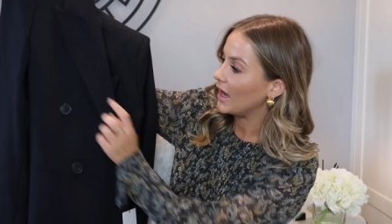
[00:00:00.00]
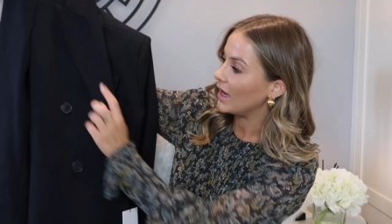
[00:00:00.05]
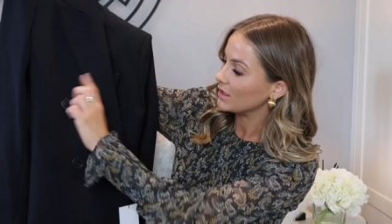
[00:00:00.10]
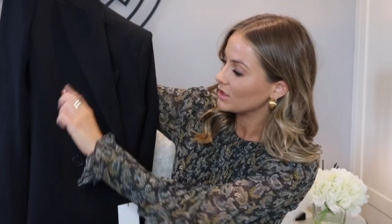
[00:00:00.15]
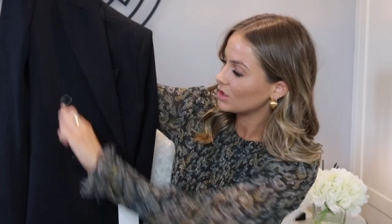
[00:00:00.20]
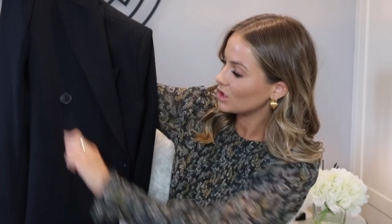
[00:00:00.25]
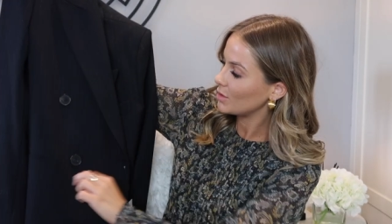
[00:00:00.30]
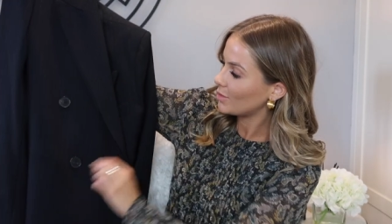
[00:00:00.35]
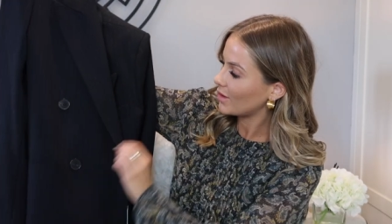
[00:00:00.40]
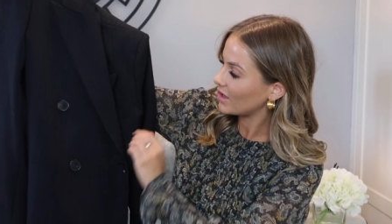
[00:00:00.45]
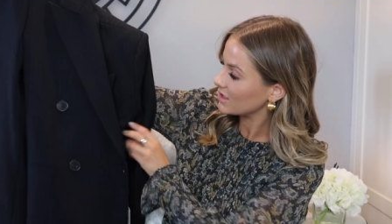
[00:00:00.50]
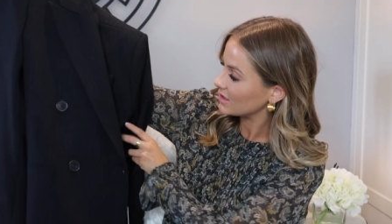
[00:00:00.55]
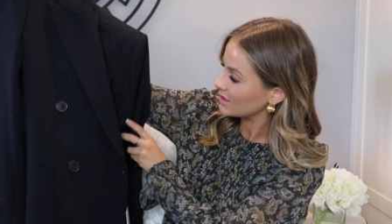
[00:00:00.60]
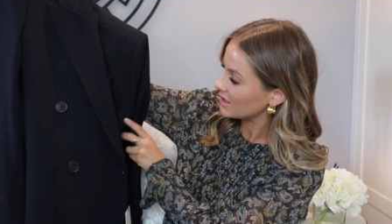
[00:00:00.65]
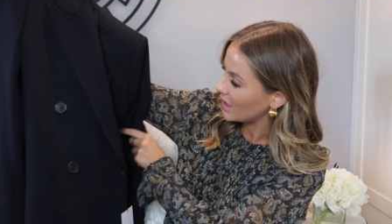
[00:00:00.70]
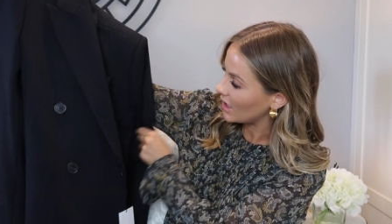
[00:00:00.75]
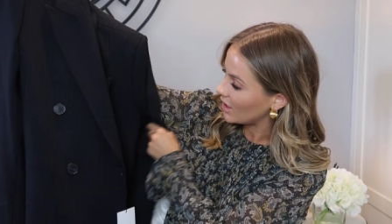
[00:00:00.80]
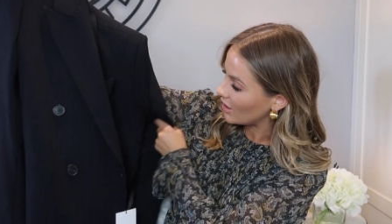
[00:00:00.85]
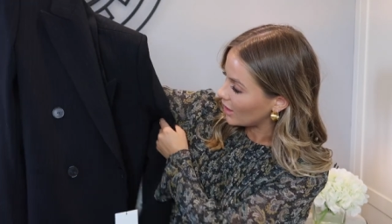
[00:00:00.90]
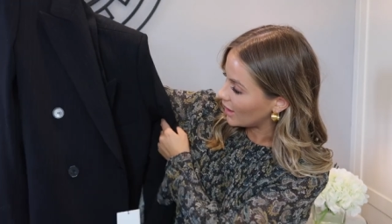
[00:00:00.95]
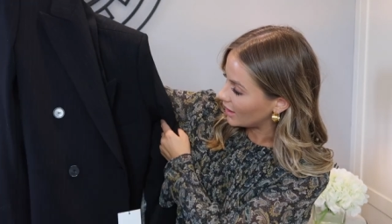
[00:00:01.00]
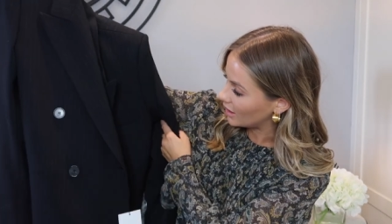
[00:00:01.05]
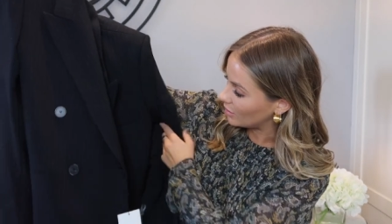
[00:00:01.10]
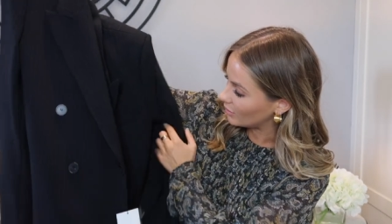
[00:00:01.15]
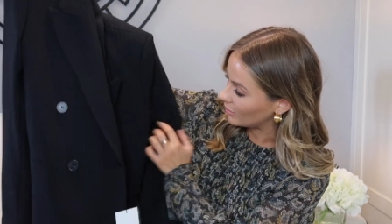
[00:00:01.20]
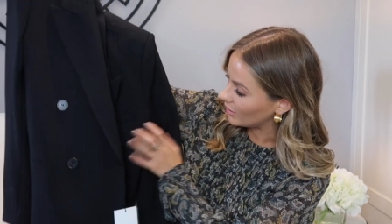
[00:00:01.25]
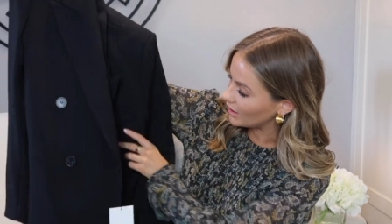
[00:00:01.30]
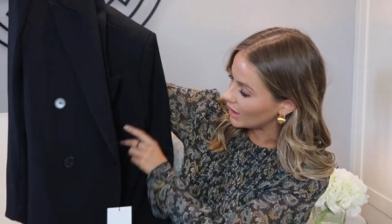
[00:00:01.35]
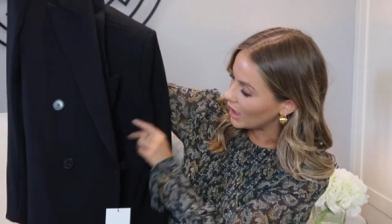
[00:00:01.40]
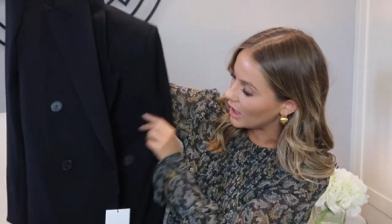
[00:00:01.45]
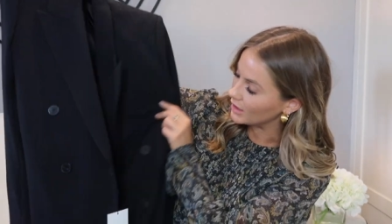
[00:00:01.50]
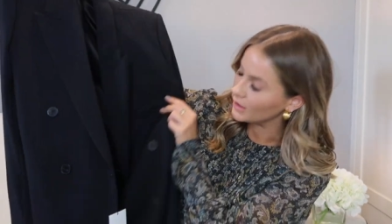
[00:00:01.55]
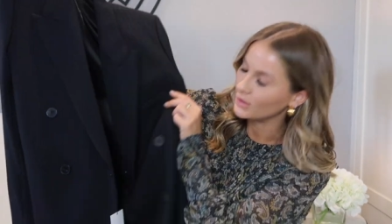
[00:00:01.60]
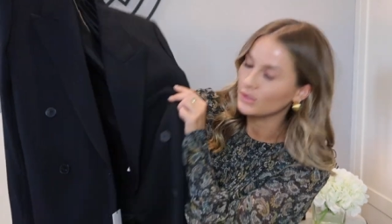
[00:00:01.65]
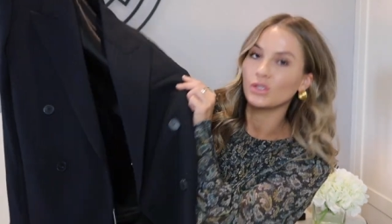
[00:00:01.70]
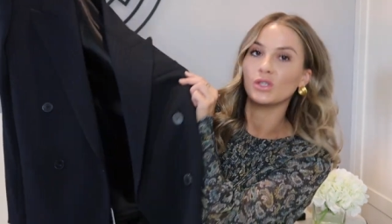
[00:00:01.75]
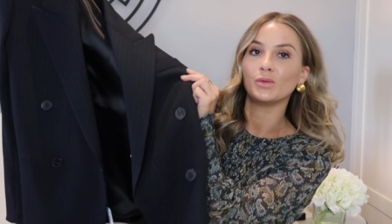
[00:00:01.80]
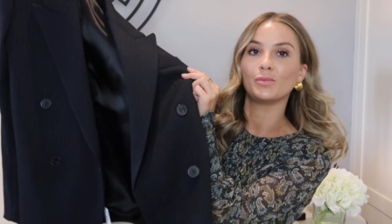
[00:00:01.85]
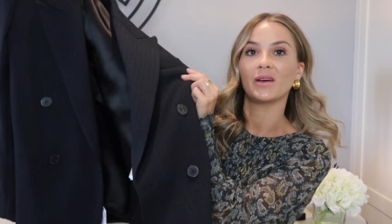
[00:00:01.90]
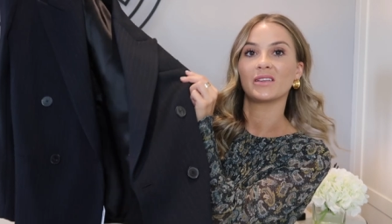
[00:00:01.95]
It has two buttons here and a, yeah,
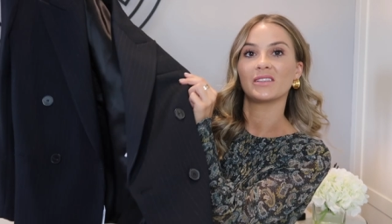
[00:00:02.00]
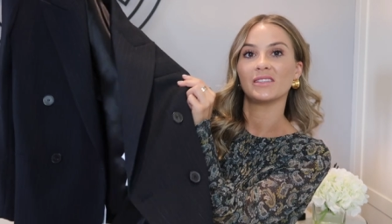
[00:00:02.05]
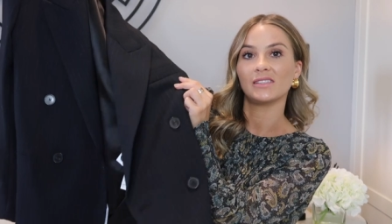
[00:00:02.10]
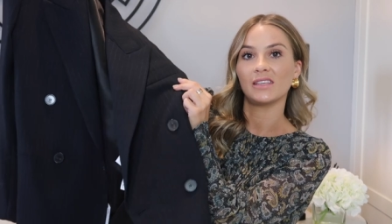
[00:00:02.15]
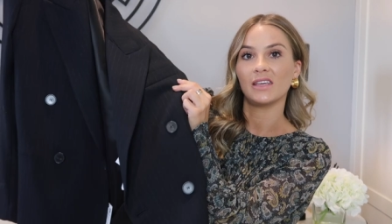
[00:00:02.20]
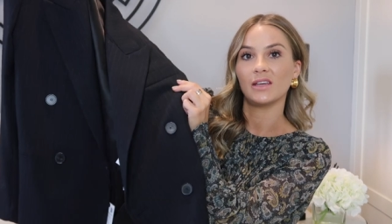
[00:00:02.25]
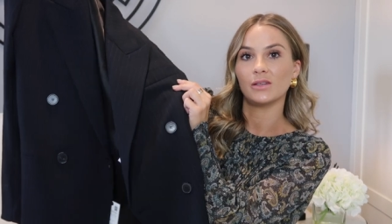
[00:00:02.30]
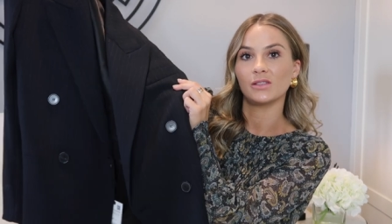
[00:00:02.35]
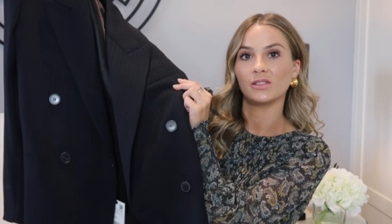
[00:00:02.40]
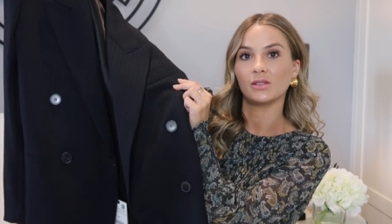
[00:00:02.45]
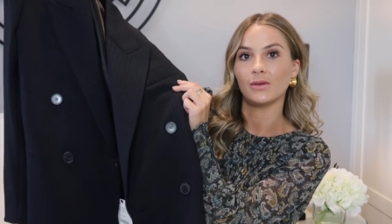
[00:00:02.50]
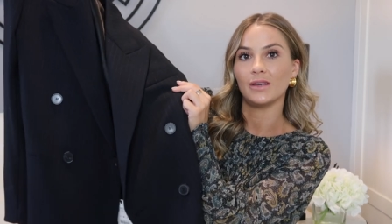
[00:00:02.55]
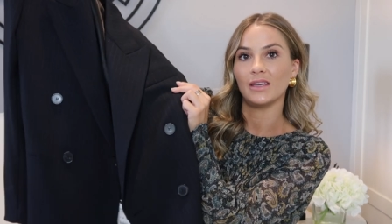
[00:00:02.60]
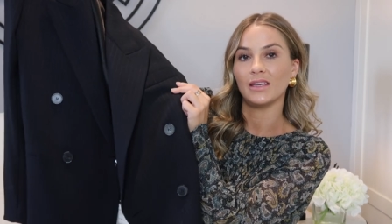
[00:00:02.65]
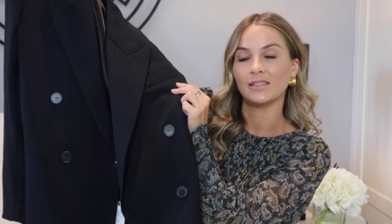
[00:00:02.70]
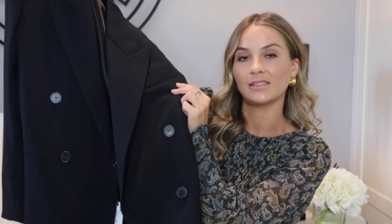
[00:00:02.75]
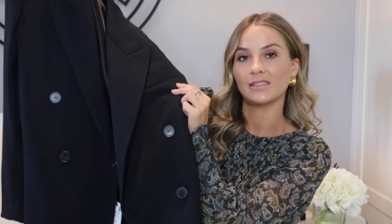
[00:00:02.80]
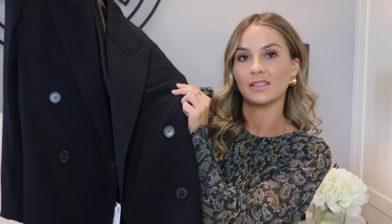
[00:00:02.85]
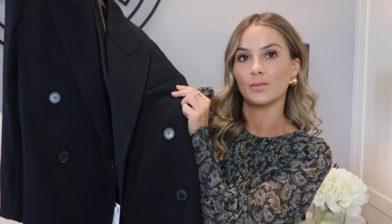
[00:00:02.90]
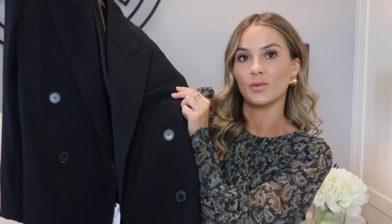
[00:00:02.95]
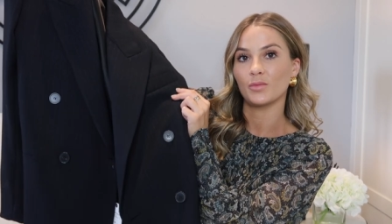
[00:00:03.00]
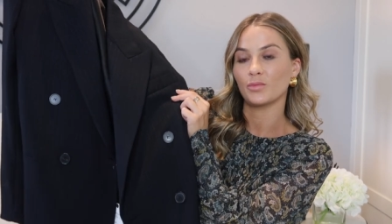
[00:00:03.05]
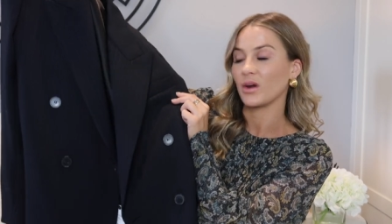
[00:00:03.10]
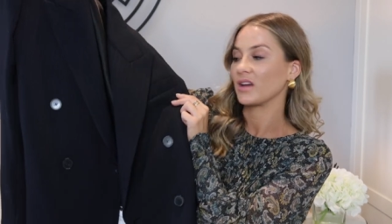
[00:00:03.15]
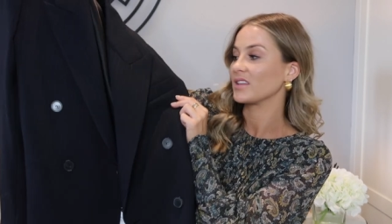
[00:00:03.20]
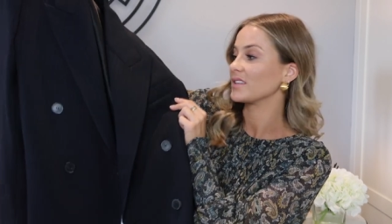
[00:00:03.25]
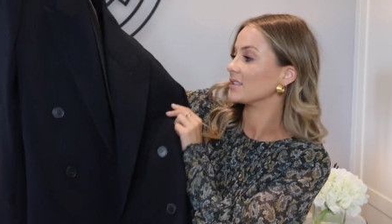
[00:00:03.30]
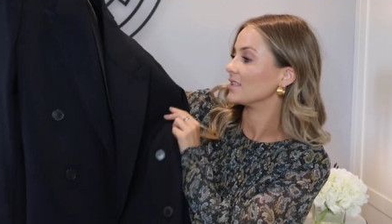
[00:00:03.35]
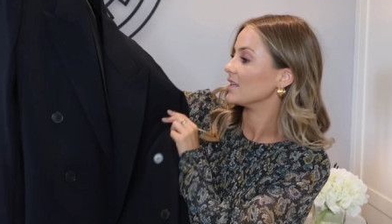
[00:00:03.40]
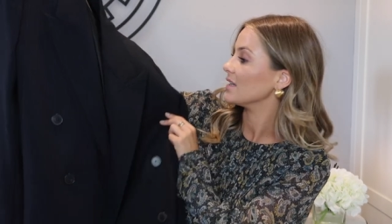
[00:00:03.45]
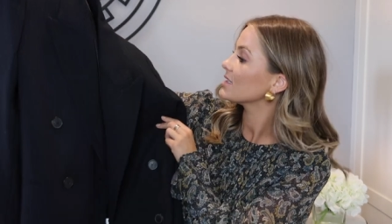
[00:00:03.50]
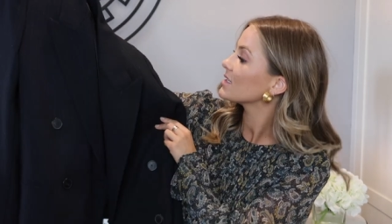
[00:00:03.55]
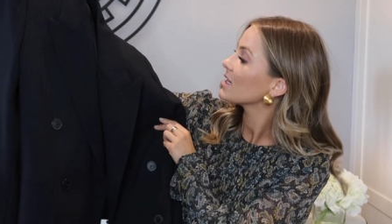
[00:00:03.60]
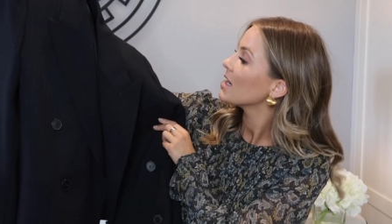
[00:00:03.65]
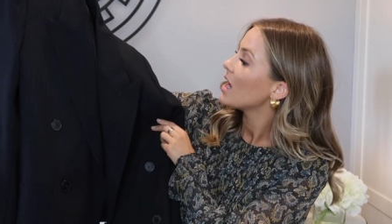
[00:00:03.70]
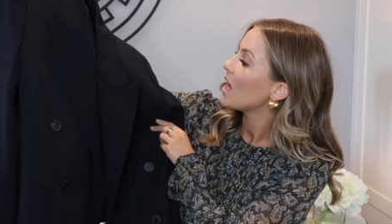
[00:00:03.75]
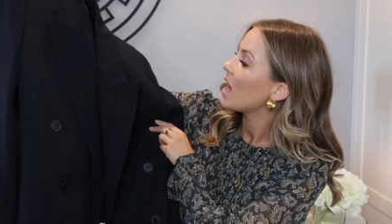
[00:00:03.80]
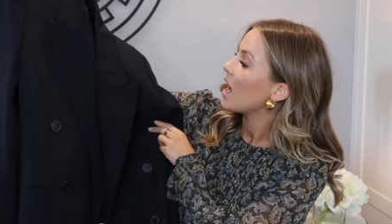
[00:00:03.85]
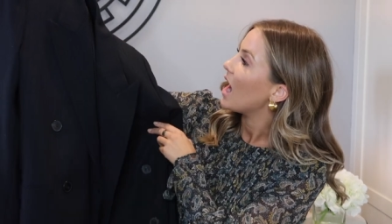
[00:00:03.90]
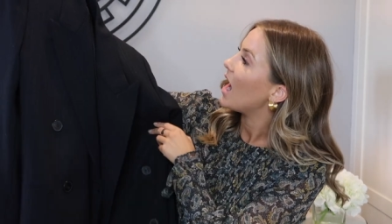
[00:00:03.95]
and two buttons here, so it is double-breasted